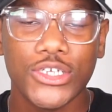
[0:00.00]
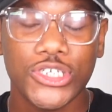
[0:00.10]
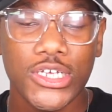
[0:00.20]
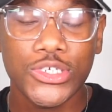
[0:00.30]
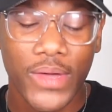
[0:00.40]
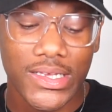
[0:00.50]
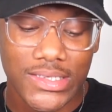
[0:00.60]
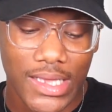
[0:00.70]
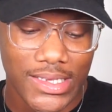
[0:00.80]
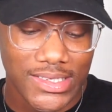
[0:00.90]
She
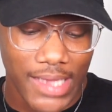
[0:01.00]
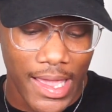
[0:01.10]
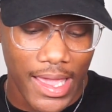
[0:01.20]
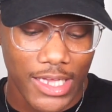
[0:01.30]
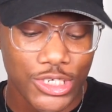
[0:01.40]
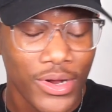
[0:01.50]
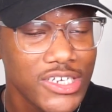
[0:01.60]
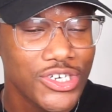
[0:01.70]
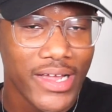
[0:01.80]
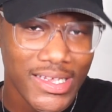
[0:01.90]
tweets saying,
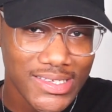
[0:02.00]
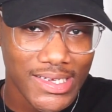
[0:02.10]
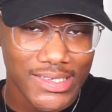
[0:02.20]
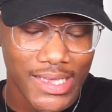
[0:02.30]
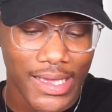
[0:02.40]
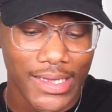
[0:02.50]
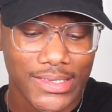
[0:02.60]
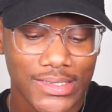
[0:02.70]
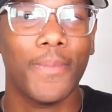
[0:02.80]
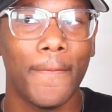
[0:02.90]
"Trust your instincts,
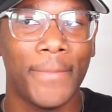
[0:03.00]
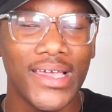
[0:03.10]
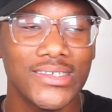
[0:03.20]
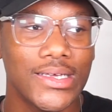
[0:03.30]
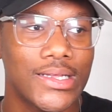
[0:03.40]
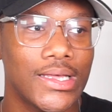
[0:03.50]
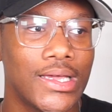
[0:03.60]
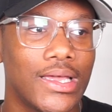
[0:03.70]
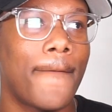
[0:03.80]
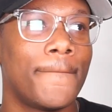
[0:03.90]
kids."
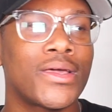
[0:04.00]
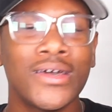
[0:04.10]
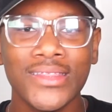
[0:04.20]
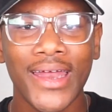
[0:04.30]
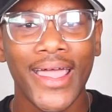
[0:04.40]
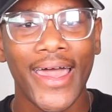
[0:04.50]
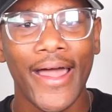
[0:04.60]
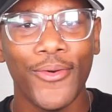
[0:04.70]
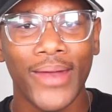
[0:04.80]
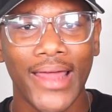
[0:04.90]
Basically, good that I got
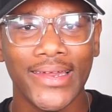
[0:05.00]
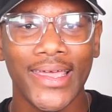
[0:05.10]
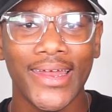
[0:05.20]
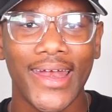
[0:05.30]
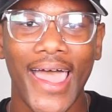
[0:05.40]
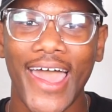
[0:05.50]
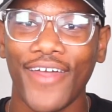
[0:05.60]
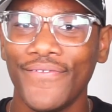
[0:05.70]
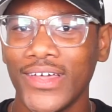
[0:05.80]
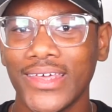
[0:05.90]
out when I did and I had a
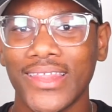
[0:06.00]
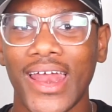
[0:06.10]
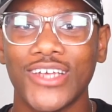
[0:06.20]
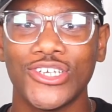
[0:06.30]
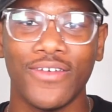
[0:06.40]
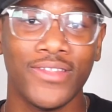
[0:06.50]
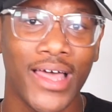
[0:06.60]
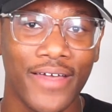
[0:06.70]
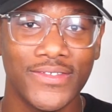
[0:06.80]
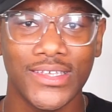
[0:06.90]
feeling that I should have
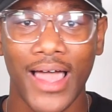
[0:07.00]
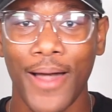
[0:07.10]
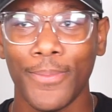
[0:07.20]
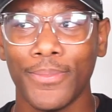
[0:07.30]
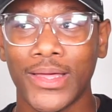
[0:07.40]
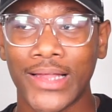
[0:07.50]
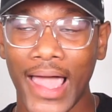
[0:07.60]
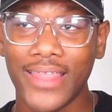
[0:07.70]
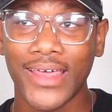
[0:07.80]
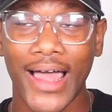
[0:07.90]
left. I'm
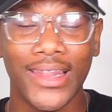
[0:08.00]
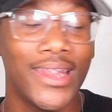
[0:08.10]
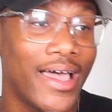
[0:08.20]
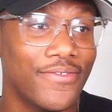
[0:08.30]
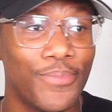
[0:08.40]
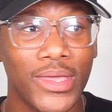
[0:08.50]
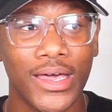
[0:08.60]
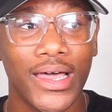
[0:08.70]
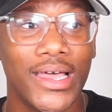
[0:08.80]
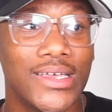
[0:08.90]
glad that I left
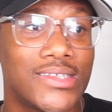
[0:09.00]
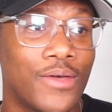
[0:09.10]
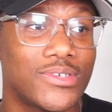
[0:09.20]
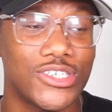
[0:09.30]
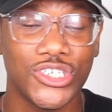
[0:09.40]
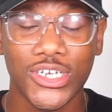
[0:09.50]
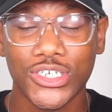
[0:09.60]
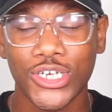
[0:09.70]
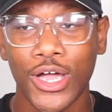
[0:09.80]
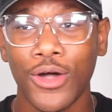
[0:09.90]
because it was a shit
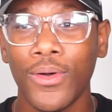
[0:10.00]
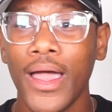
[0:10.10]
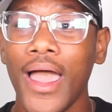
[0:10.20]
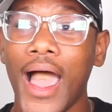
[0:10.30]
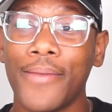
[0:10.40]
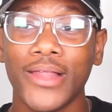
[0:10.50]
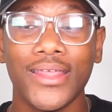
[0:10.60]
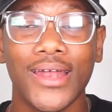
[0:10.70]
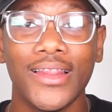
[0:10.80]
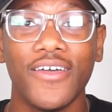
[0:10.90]
show. I'm glad
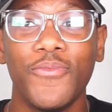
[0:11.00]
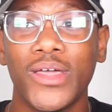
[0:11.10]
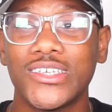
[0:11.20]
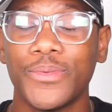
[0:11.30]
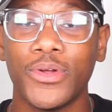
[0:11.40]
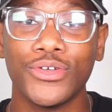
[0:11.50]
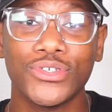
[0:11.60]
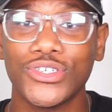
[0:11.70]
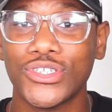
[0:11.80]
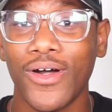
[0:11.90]
that I left because the
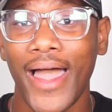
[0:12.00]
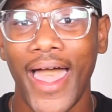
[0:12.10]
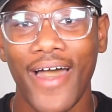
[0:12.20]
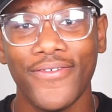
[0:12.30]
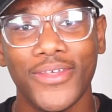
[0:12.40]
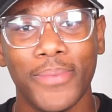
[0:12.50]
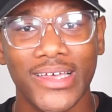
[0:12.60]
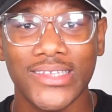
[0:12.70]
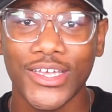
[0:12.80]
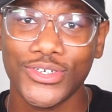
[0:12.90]
producers don't have the
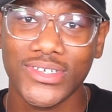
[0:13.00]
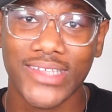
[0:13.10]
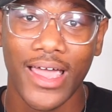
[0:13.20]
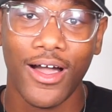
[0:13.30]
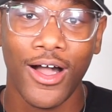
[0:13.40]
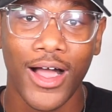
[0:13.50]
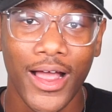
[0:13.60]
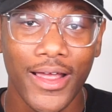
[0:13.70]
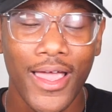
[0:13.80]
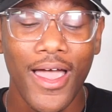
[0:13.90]
best interest at
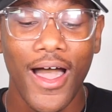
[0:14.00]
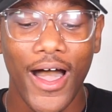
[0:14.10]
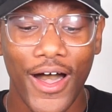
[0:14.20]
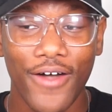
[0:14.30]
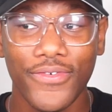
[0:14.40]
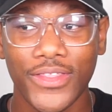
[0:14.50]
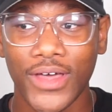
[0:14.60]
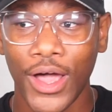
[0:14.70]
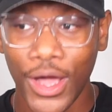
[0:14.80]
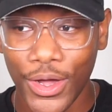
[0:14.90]
heart of the
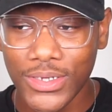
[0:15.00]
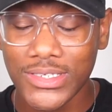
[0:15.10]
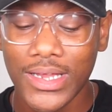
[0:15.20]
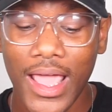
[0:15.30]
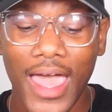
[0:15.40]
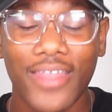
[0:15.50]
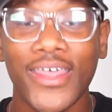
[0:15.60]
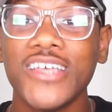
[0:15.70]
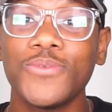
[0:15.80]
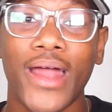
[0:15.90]
host.
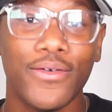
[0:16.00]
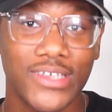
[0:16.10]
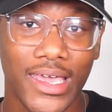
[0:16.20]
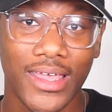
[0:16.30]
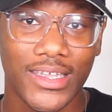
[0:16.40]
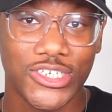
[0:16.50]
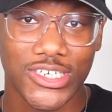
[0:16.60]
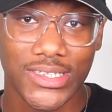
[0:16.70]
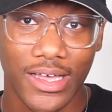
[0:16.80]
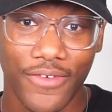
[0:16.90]
That's what I was getting the
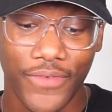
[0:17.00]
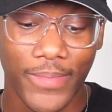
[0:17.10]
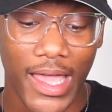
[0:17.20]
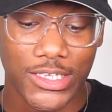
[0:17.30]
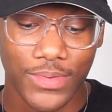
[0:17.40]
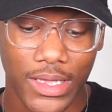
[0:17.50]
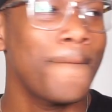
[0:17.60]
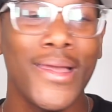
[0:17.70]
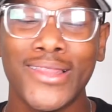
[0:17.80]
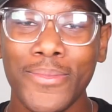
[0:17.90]
gist of from that tweet.
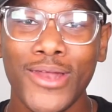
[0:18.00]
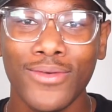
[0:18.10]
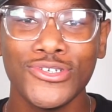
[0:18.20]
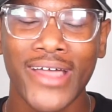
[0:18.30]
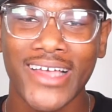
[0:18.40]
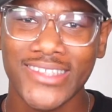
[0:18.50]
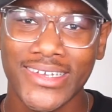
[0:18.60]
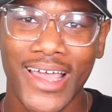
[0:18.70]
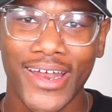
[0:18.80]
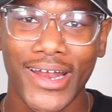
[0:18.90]
Let me know what you guys
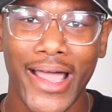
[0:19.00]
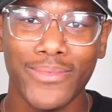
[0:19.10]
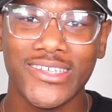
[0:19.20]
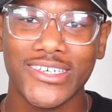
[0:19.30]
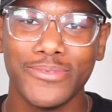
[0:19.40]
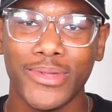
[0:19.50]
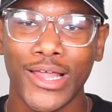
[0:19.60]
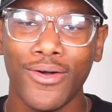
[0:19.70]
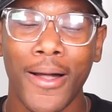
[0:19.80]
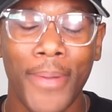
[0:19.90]
think down in the comment section
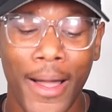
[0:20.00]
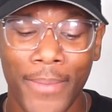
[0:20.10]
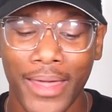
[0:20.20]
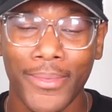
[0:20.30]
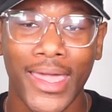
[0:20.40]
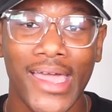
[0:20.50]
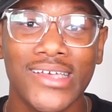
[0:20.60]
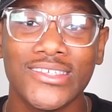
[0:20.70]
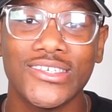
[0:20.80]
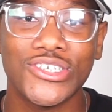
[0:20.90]
below about Meghan
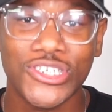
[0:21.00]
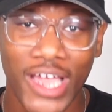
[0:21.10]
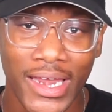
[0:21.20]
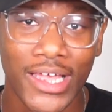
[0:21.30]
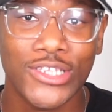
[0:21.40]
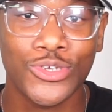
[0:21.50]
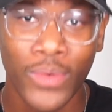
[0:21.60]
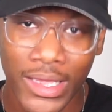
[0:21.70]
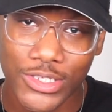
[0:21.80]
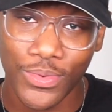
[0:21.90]
McCain's shady
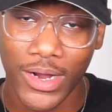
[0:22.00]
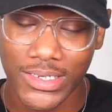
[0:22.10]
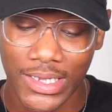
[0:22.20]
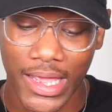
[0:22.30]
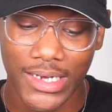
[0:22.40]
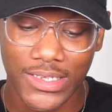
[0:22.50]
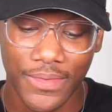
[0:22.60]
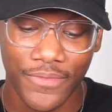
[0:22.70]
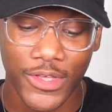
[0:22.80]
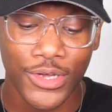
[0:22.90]
tweet towards the ladies of
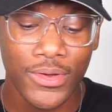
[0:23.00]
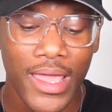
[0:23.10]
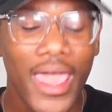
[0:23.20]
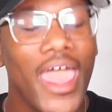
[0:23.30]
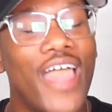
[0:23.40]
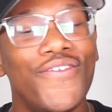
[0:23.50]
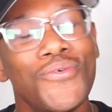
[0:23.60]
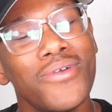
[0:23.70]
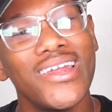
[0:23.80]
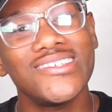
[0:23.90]
The View. If
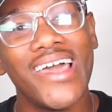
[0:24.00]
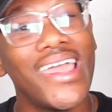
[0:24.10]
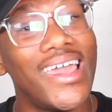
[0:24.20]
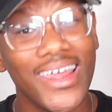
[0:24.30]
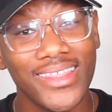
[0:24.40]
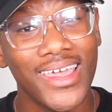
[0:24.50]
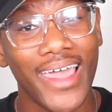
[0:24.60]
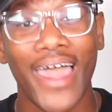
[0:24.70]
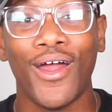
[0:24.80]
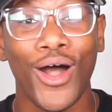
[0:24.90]
you were going to say anything
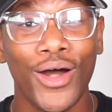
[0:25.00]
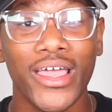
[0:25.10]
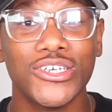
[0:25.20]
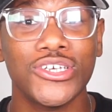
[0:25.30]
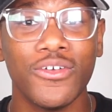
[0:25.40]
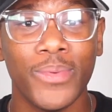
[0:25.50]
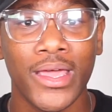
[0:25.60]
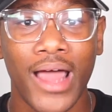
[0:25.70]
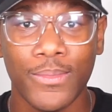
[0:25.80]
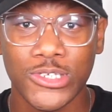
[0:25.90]
at all, it should have
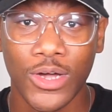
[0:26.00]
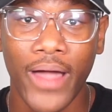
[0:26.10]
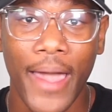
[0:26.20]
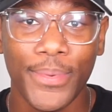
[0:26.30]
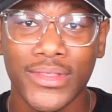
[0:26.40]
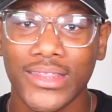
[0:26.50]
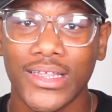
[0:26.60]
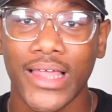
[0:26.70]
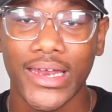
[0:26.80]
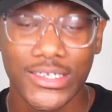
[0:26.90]
been, "I'm so happy that the
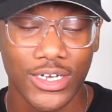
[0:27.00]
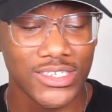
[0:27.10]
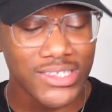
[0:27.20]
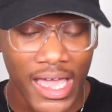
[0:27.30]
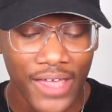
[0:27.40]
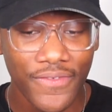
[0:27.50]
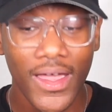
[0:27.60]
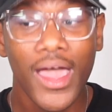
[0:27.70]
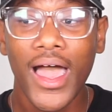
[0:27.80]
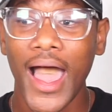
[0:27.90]
ladies are safe.
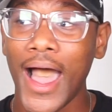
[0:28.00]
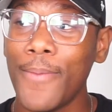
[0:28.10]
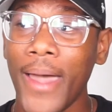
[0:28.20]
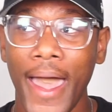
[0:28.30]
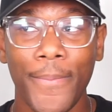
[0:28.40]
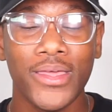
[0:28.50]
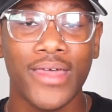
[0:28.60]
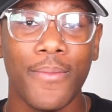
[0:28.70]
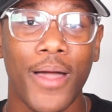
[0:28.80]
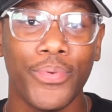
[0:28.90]
I'm happy
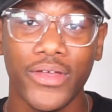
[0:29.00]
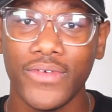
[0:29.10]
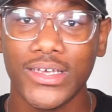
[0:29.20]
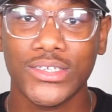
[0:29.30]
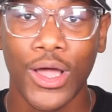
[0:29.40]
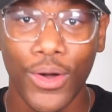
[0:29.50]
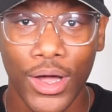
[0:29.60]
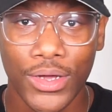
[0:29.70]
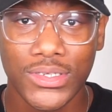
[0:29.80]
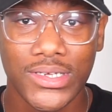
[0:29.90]
that my previous
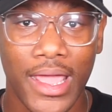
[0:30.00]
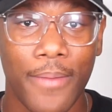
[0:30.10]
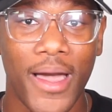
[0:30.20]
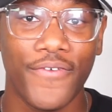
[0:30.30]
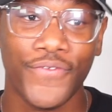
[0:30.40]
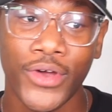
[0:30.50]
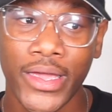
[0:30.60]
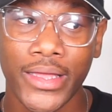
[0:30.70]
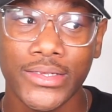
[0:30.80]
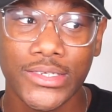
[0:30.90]
co-host and my
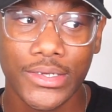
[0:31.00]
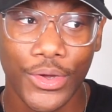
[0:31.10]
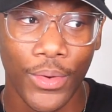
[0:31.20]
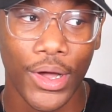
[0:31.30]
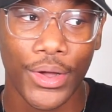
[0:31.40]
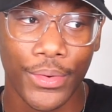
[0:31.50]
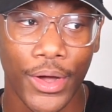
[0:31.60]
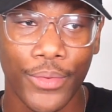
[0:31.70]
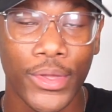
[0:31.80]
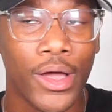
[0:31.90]
friends," quote
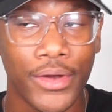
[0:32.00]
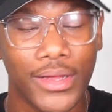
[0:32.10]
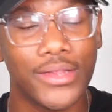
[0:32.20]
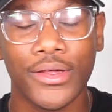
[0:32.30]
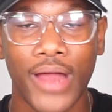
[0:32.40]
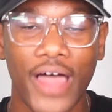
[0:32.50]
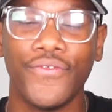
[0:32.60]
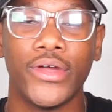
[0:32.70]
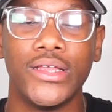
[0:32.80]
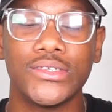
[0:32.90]
unquote, we all know that they're not
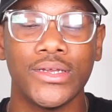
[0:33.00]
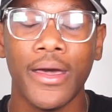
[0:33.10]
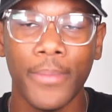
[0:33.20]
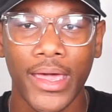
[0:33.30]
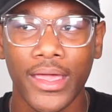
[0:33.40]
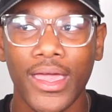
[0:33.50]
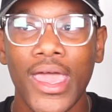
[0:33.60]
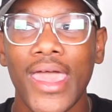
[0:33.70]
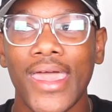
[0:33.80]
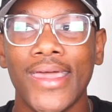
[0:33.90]
friends, Nutmeg
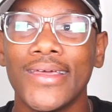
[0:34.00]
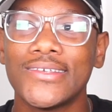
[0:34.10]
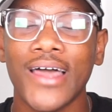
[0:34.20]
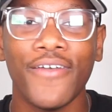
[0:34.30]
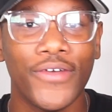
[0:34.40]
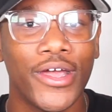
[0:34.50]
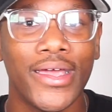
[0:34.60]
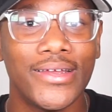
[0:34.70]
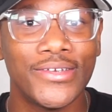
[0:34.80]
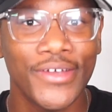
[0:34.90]
is a very
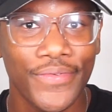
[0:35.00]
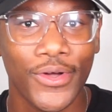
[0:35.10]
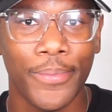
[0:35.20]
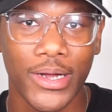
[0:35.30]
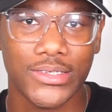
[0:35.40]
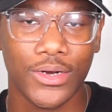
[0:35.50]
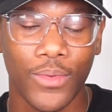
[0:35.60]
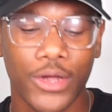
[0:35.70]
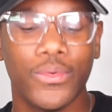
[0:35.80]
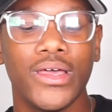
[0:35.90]
difficult person to
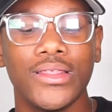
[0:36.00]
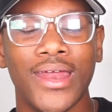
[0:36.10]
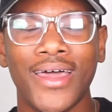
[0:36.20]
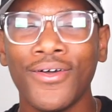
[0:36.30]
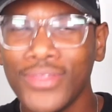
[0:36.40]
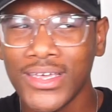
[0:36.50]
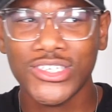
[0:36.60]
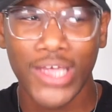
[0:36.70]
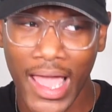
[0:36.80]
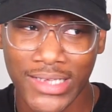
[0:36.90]
work with, and I don't think
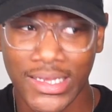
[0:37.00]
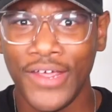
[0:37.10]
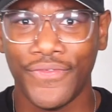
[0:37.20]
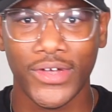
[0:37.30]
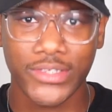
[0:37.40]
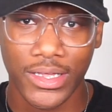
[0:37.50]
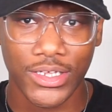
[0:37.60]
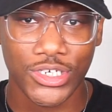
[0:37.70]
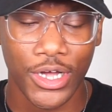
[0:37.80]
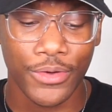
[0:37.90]
she has any friends on the
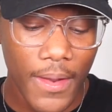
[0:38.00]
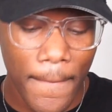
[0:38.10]
show.